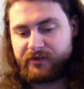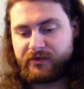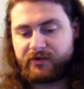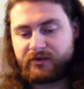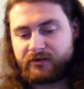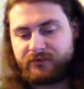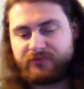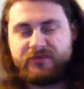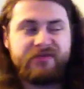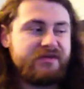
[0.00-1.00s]
the
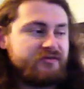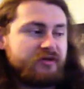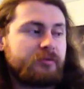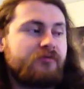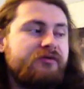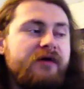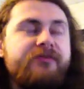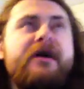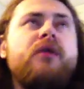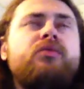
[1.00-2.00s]
did the death profile.
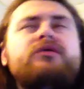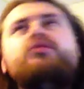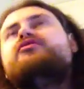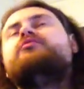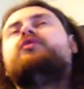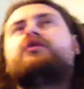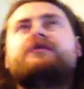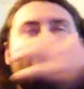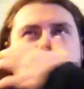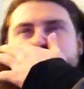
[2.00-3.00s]
That one was more
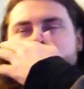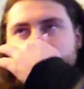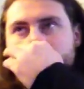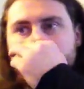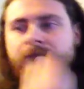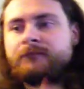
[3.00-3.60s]
of a